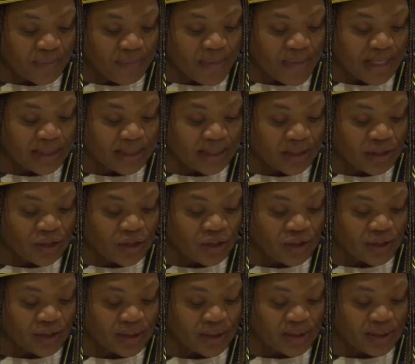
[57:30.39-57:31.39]

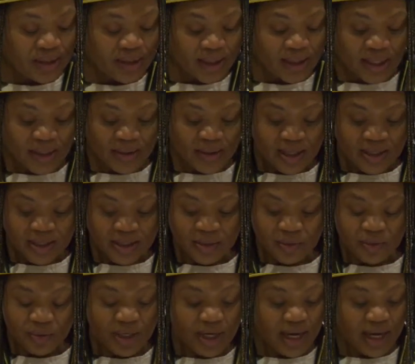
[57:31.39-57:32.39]
messages that
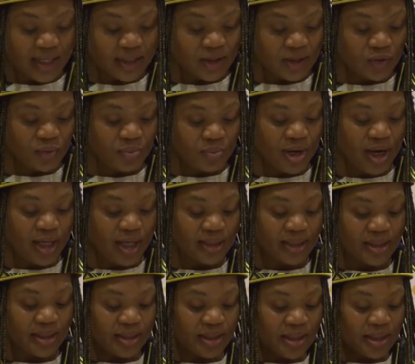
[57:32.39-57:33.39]
I would like to
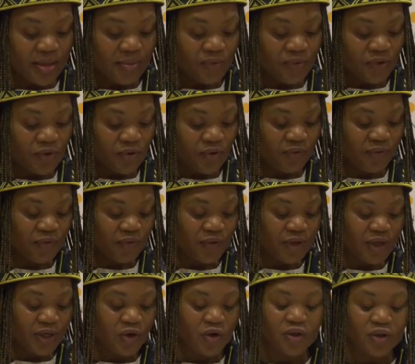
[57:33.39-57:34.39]
pass in terms of
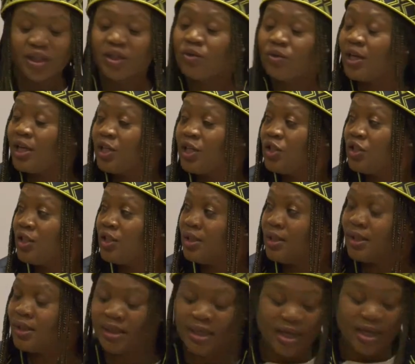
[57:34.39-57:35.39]

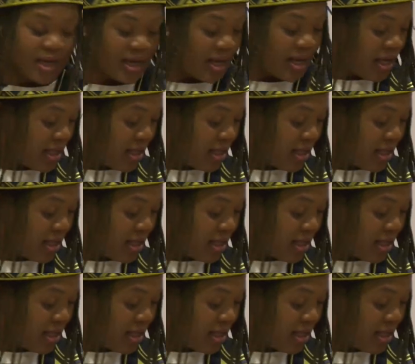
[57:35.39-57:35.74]
congratulations.